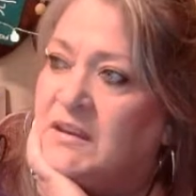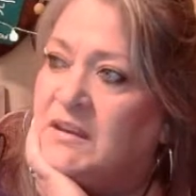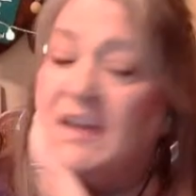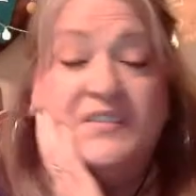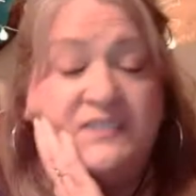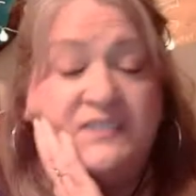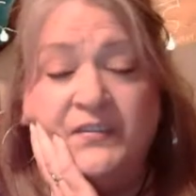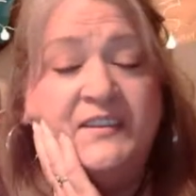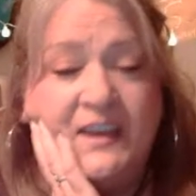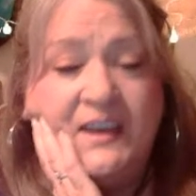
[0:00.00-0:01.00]
and stuff
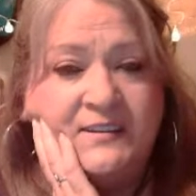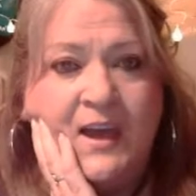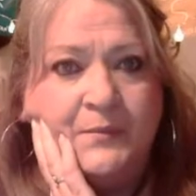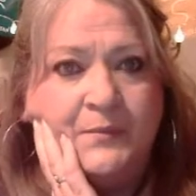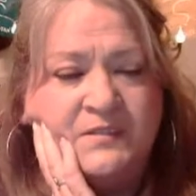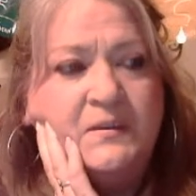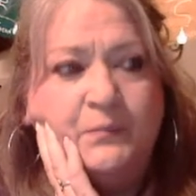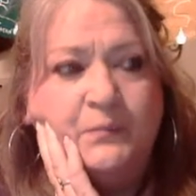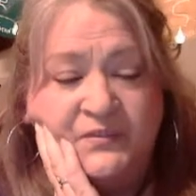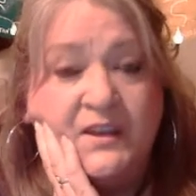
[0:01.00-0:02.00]
like that has happened to
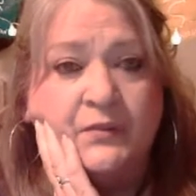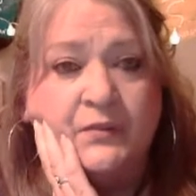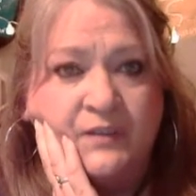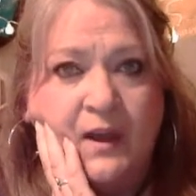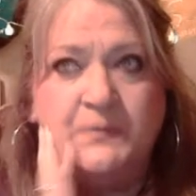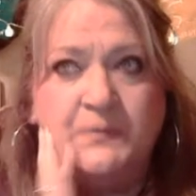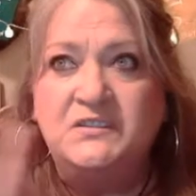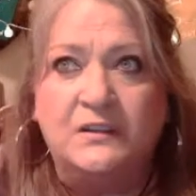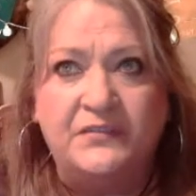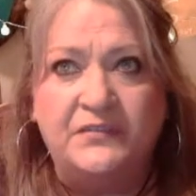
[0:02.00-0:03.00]
me several times
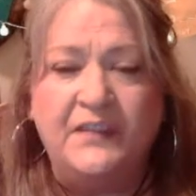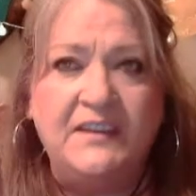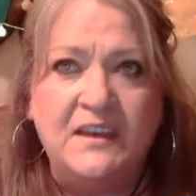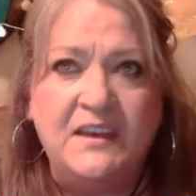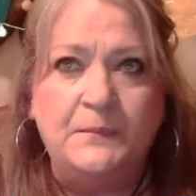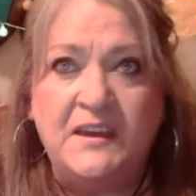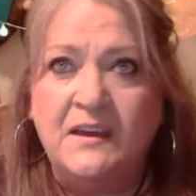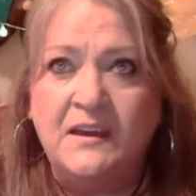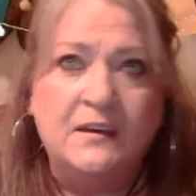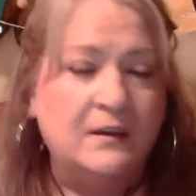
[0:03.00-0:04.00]
until it finally hit me.
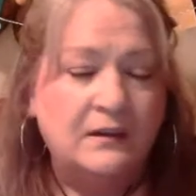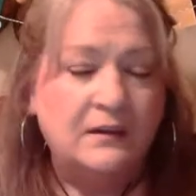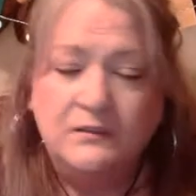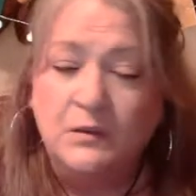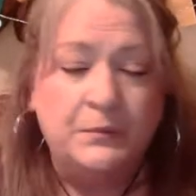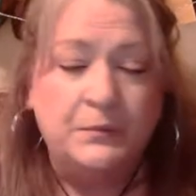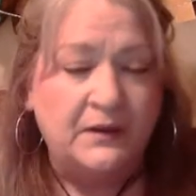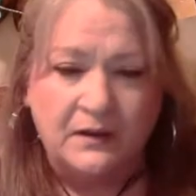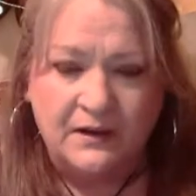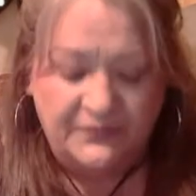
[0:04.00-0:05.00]
Don't put it
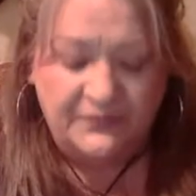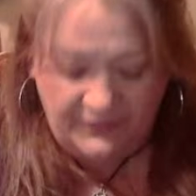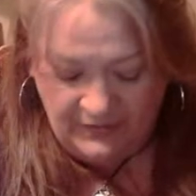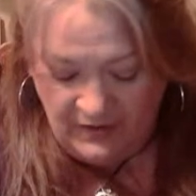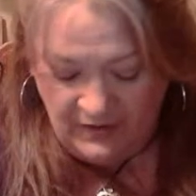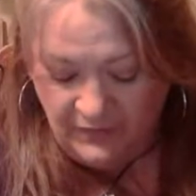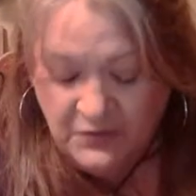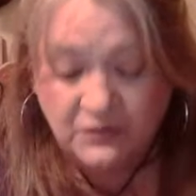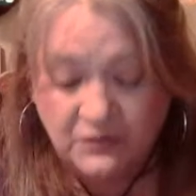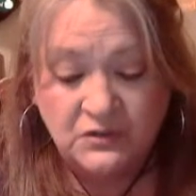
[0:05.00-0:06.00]
off. If
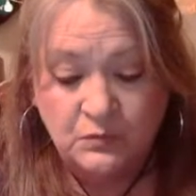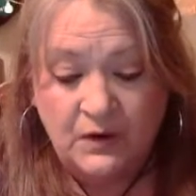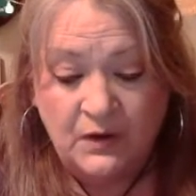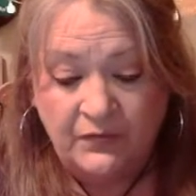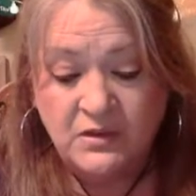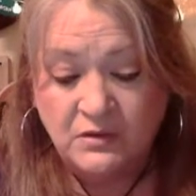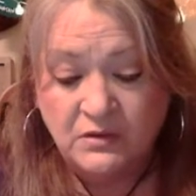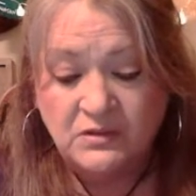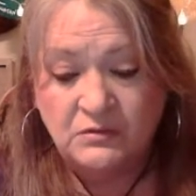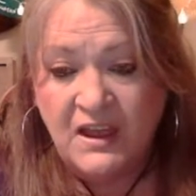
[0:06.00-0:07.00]
you can, whatever you
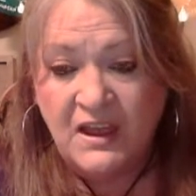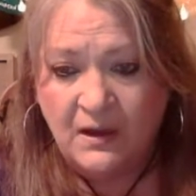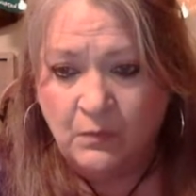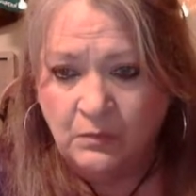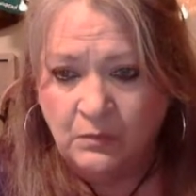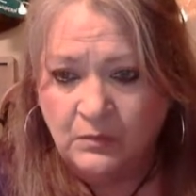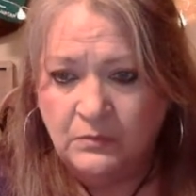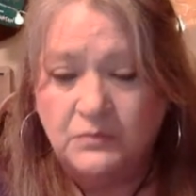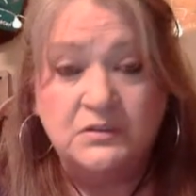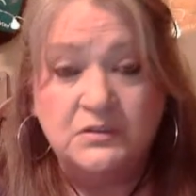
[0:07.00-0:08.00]
can do now,
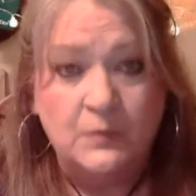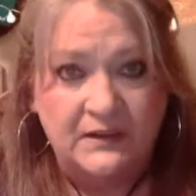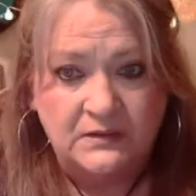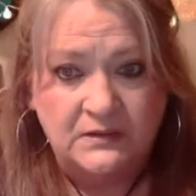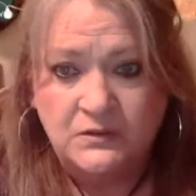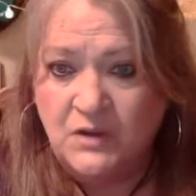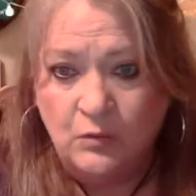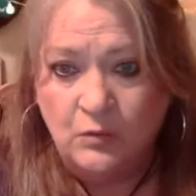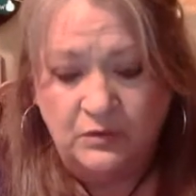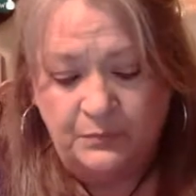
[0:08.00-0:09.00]
do it.
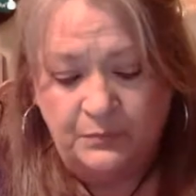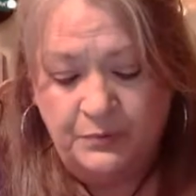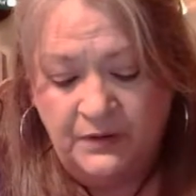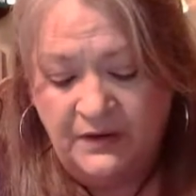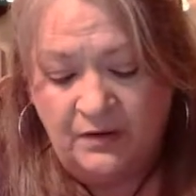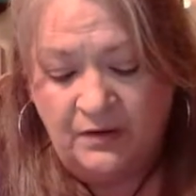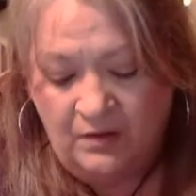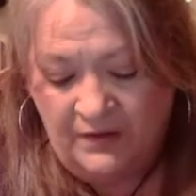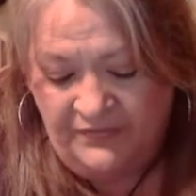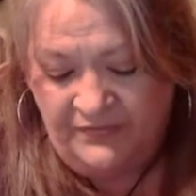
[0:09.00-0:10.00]
Don't put it
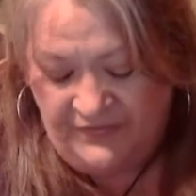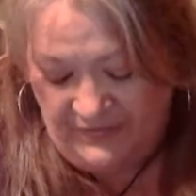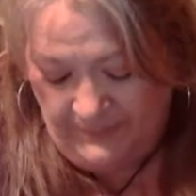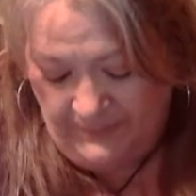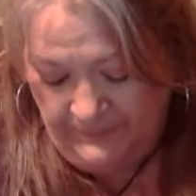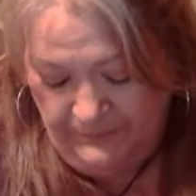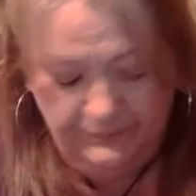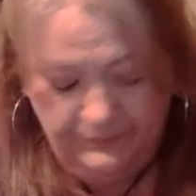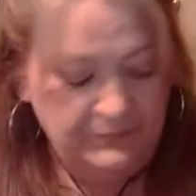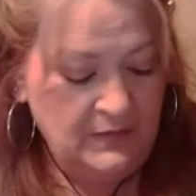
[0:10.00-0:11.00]
off.
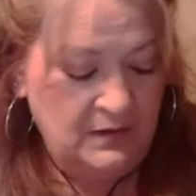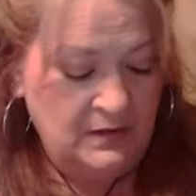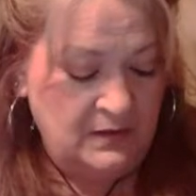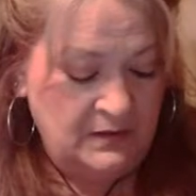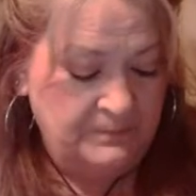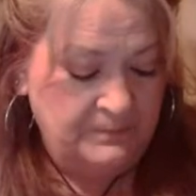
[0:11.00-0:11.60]
Um,